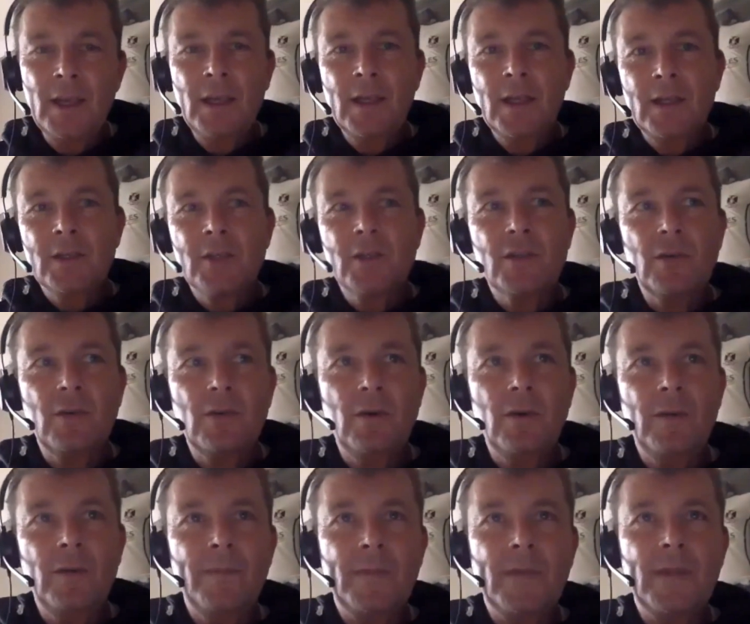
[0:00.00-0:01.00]

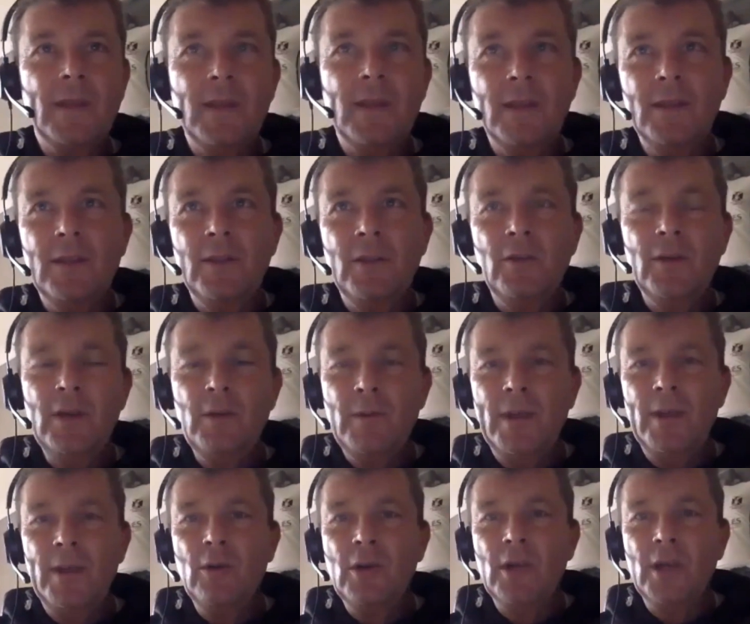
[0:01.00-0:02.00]
So the only
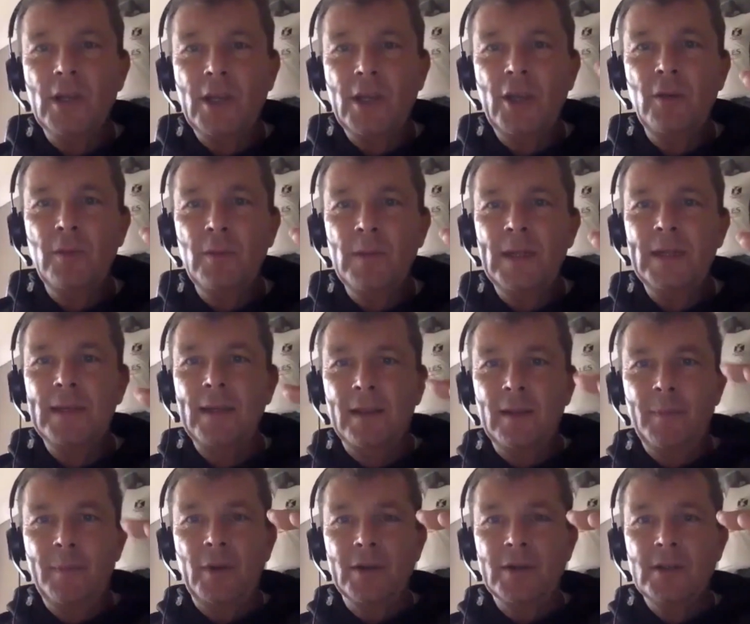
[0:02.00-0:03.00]
way you could accumulate
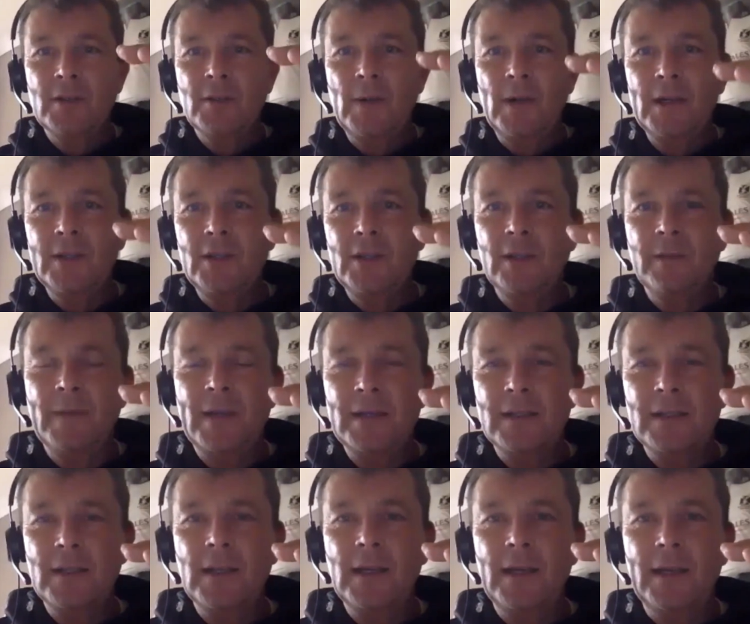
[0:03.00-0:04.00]
other points, as well as your
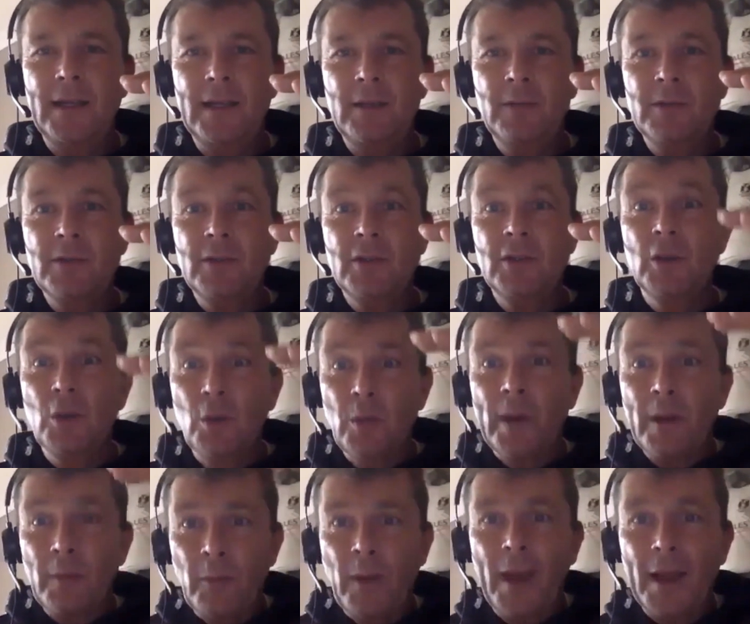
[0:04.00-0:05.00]
domestic league, was
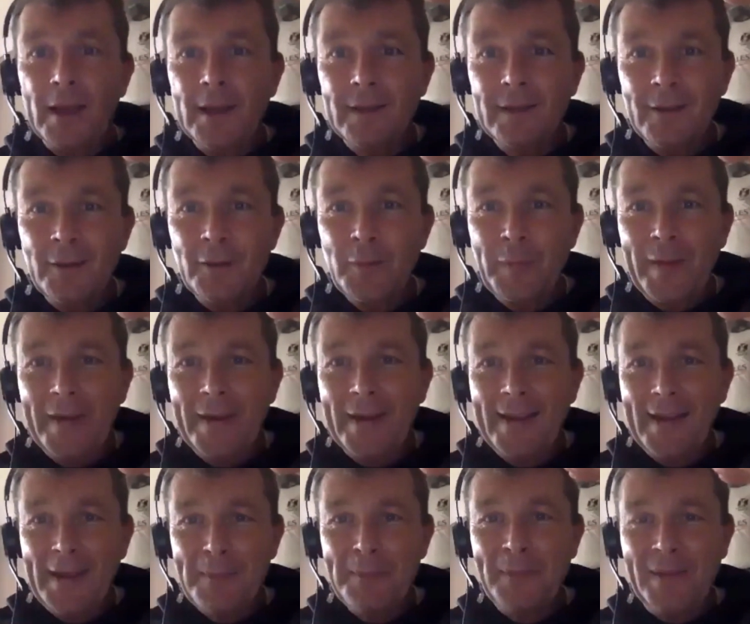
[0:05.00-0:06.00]
doing well in the European
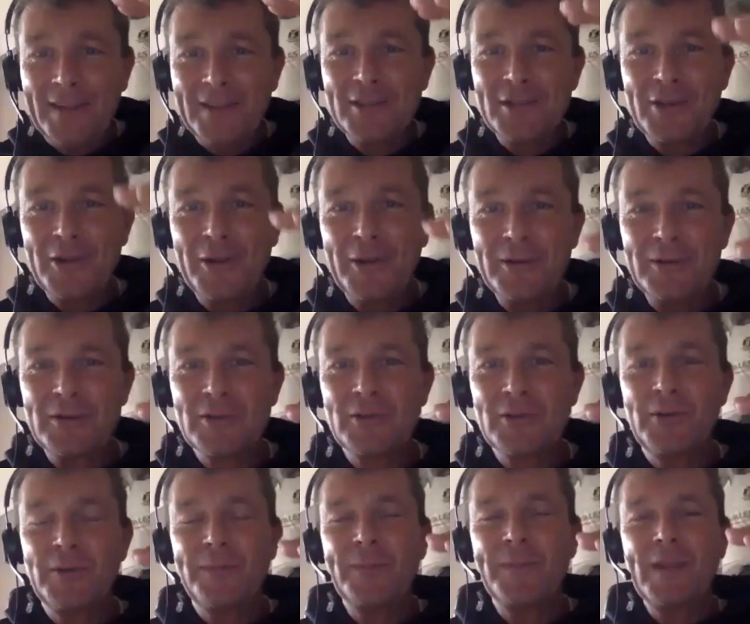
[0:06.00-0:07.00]
Cup each year.
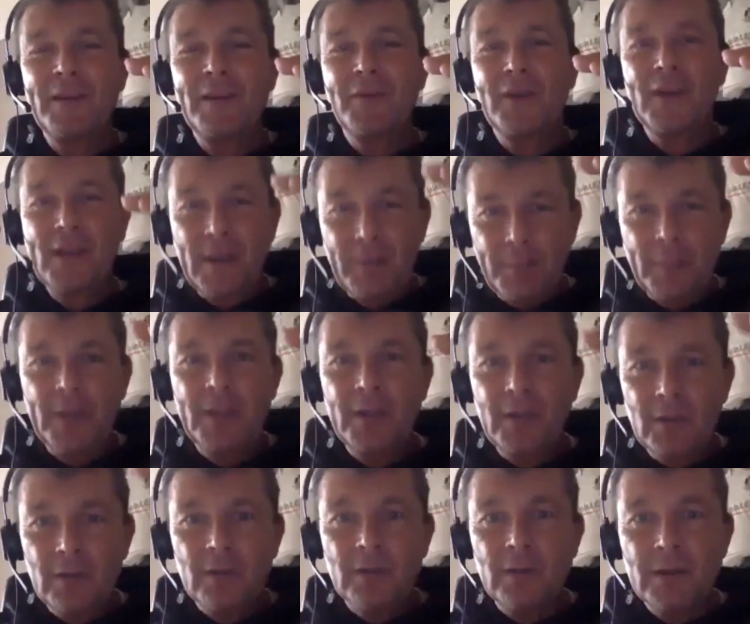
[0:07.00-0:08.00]
So for a couple of
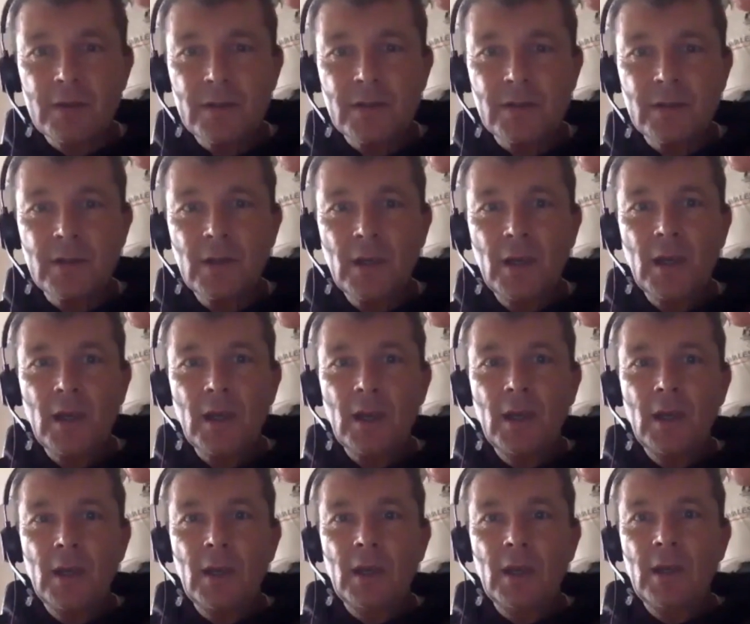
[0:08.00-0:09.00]
years,
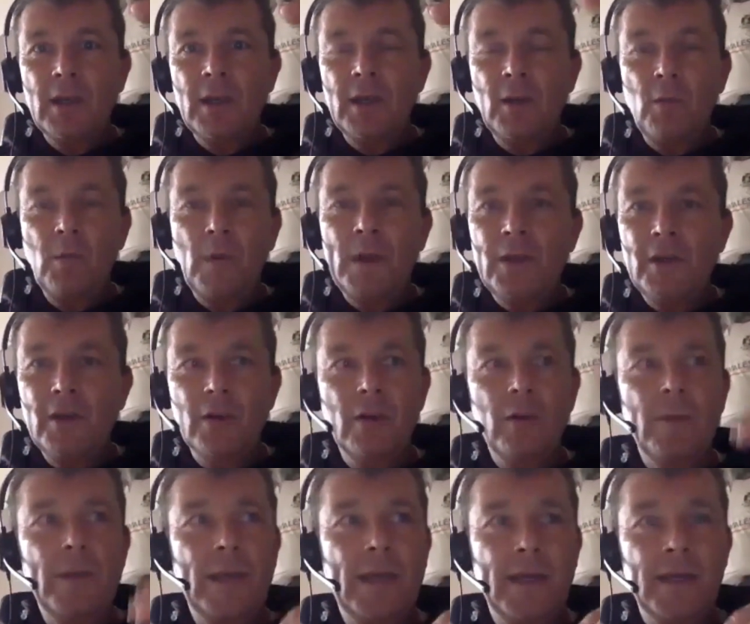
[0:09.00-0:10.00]
you know, one
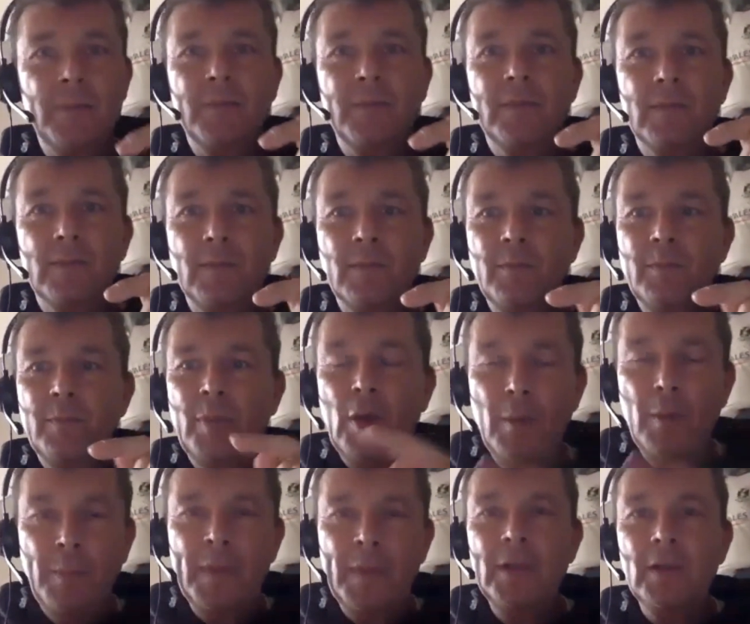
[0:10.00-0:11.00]
year we had
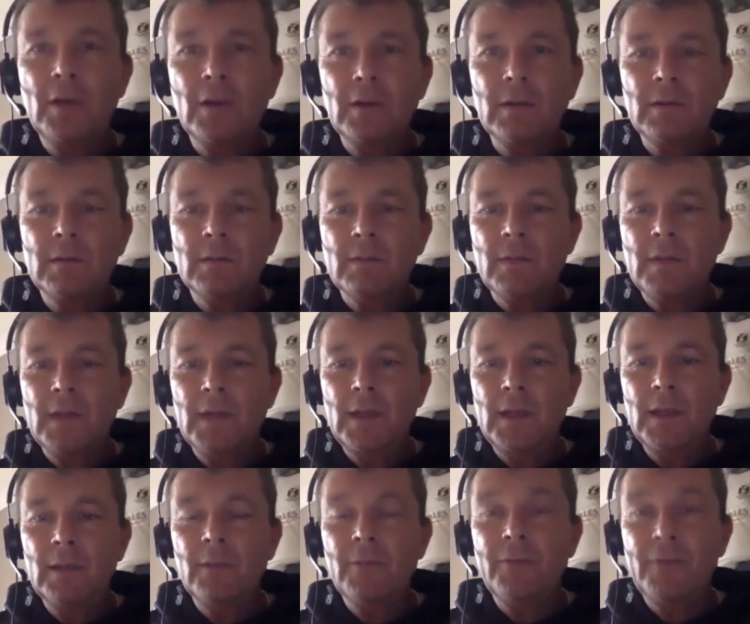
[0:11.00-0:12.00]
Perpignan
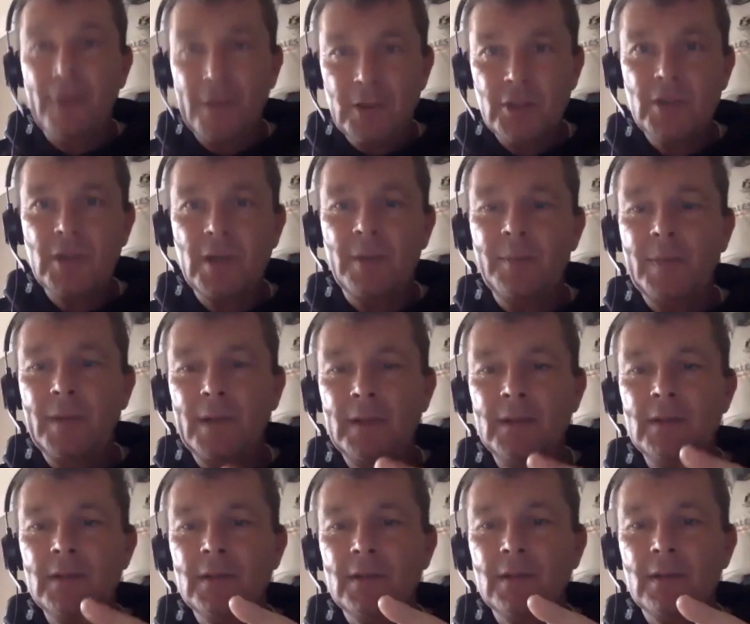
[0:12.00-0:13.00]
the French
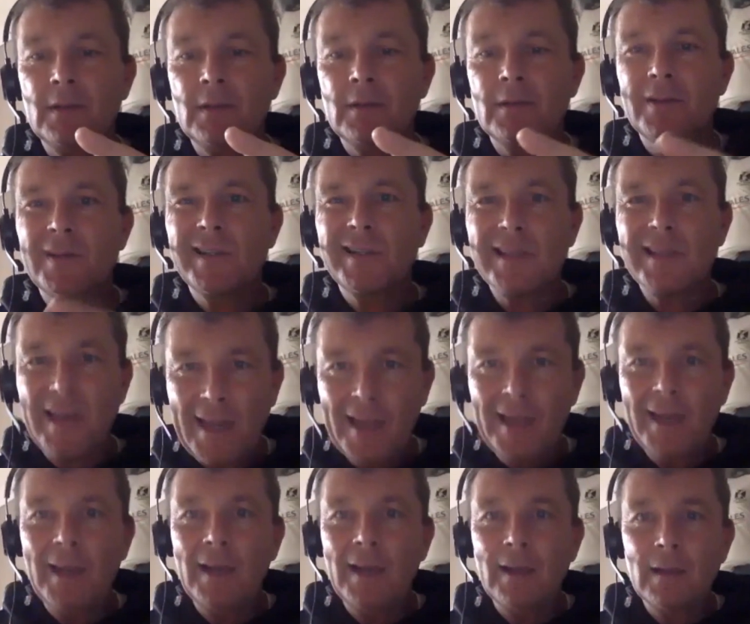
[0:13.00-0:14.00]
champions,
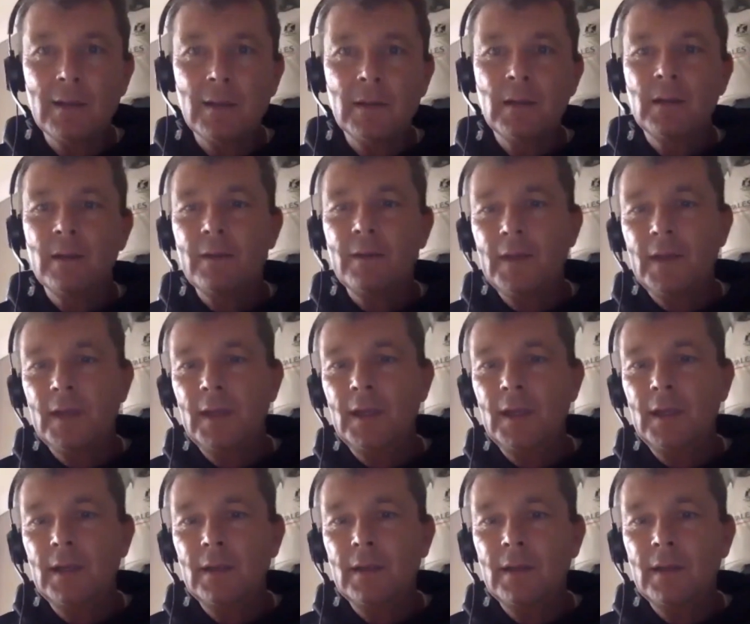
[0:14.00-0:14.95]
Sale the